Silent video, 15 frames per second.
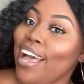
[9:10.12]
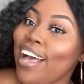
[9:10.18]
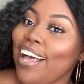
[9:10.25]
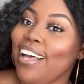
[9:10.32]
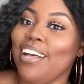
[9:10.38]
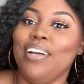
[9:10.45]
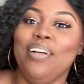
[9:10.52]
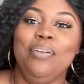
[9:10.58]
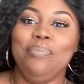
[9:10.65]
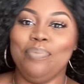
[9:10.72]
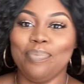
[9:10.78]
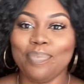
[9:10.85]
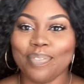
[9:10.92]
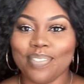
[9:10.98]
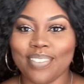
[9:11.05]

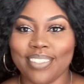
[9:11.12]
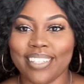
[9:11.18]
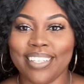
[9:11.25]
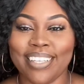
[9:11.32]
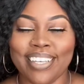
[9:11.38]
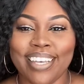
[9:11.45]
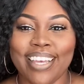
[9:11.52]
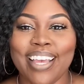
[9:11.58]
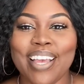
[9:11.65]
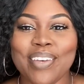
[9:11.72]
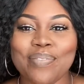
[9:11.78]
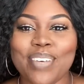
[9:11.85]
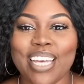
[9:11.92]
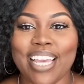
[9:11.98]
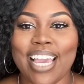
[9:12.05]

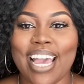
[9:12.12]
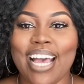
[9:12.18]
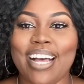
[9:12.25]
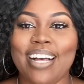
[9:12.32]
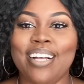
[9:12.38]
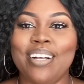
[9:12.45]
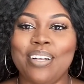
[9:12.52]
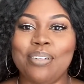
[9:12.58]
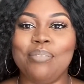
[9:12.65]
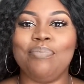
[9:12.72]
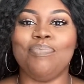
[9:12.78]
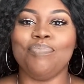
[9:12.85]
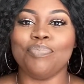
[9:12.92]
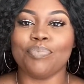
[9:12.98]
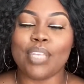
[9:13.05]
But yeah,
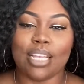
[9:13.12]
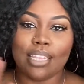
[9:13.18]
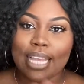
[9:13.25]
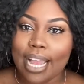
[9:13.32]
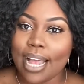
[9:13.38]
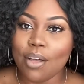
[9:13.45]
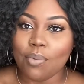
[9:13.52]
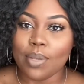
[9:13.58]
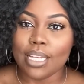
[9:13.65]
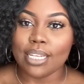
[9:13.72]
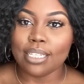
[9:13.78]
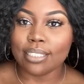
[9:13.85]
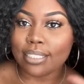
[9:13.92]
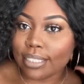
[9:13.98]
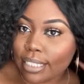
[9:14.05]
that
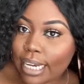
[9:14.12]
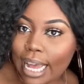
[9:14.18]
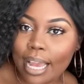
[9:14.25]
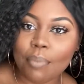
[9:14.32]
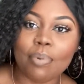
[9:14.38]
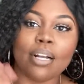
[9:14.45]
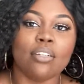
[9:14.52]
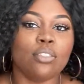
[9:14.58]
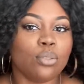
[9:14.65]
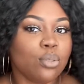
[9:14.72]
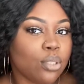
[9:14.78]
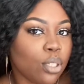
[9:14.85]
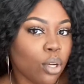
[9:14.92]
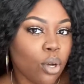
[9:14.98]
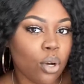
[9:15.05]
was the eyebrow
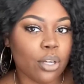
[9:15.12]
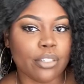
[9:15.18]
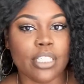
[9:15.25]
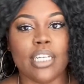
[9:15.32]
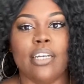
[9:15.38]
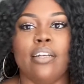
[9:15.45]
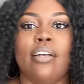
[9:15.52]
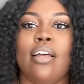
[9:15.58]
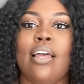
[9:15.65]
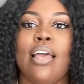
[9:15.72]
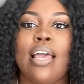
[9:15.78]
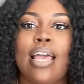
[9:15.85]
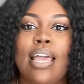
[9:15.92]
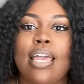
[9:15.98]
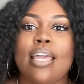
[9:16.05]
tutorial.
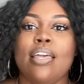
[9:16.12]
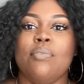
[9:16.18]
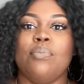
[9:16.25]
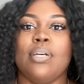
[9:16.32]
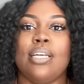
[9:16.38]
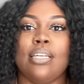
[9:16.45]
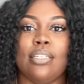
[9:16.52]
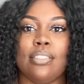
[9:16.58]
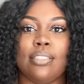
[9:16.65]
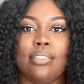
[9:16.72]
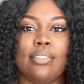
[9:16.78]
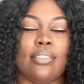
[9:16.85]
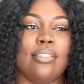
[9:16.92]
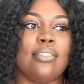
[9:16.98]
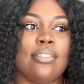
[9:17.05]
It was
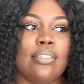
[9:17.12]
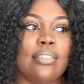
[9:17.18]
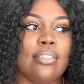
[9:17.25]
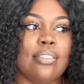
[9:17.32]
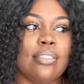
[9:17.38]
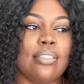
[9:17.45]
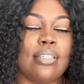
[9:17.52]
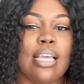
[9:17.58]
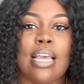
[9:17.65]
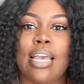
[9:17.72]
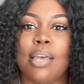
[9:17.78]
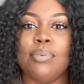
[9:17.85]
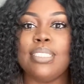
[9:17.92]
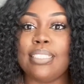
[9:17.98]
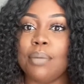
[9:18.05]

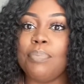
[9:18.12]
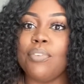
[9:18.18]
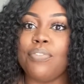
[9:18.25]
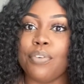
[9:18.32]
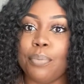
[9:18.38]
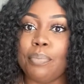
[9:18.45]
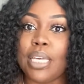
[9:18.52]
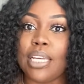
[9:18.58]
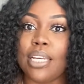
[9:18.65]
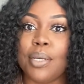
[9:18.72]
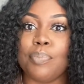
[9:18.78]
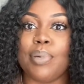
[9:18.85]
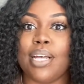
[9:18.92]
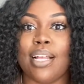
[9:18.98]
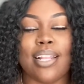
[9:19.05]
simple for me,
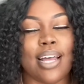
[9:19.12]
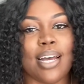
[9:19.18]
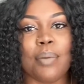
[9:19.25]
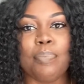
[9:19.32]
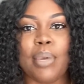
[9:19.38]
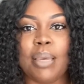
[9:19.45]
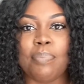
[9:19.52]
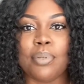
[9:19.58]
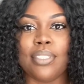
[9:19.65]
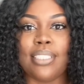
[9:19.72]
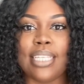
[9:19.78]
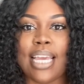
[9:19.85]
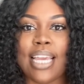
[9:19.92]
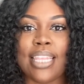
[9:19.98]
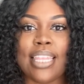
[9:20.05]
but a lot of people
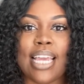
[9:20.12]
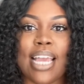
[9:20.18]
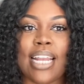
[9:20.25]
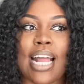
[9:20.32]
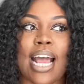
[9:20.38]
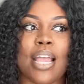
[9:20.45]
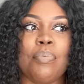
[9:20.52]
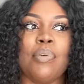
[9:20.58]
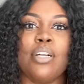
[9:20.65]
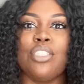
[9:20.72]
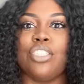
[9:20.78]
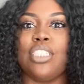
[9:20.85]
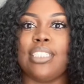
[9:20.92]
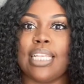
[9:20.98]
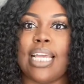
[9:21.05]
say that eyebrows
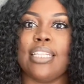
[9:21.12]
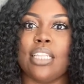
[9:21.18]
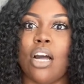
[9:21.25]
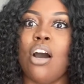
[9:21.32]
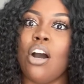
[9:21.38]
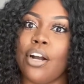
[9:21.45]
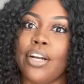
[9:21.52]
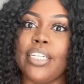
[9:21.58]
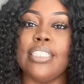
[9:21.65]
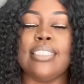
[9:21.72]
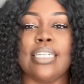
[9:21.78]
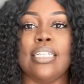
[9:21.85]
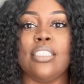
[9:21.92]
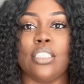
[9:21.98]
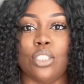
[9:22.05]
is like the hardest
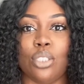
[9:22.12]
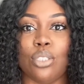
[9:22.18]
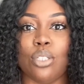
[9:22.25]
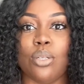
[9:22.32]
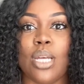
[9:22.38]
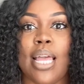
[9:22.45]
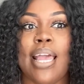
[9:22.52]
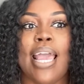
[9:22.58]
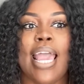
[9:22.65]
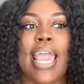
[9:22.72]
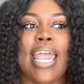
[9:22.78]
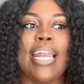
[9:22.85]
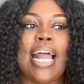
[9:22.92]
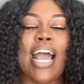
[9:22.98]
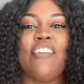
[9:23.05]
thing to do,
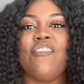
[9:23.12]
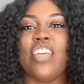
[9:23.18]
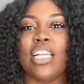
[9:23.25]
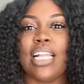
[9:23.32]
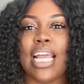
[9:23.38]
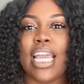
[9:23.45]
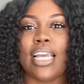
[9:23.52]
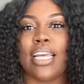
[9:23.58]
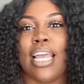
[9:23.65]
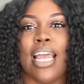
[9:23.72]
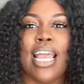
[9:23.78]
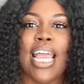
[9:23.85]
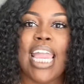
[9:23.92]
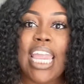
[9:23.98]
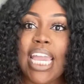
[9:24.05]
and I feel like
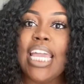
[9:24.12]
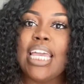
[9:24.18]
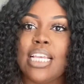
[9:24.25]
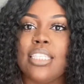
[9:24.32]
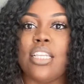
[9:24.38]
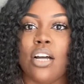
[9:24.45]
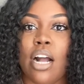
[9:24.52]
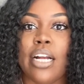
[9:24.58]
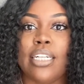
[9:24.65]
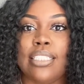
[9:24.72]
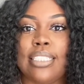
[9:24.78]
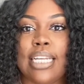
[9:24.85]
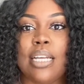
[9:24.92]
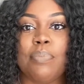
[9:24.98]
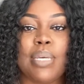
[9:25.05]
it is the hardest
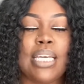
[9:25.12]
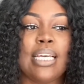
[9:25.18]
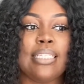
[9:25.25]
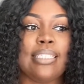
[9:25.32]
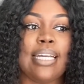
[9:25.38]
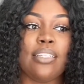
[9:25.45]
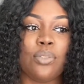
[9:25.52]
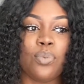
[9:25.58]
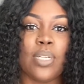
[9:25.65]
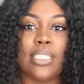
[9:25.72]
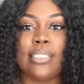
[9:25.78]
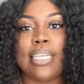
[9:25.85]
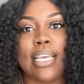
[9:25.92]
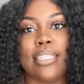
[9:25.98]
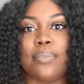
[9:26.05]
thing because that's what
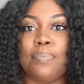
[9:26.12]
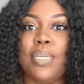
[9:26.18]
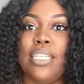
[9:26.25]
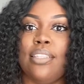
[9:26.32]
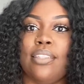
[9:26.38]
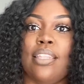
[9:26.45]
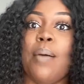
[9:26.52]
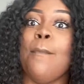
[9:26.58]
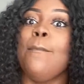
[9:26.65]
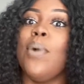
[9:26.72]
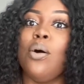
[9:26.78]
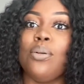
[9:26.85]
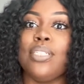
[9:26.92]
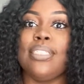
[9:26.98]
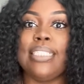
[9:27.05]
takes me the
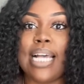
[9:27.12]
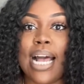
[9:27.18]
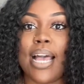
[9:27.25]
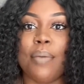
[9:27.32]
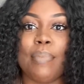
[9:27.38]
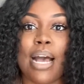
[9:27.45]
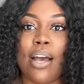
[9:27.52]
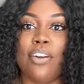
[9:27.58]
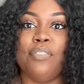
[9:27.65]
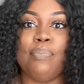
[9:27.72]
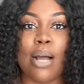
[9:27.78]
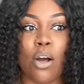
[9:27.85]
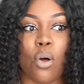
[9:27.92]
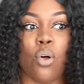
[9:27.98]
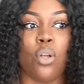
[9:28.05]
most time out of my
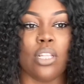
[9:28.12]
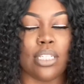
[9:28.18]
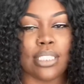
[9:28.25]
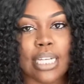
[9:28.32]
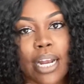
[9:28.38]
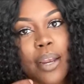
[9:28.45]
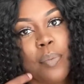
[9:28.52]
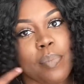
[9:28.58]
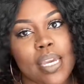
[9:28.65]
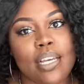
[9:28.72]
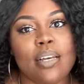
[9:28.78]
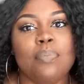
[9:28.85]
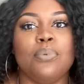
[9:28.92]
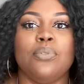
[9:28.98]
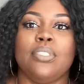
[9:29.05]
whole entire
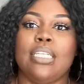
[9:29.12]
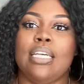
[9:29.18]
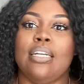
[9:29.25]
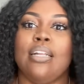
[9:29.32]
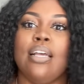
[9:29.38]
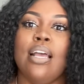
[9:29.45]
makeup routine.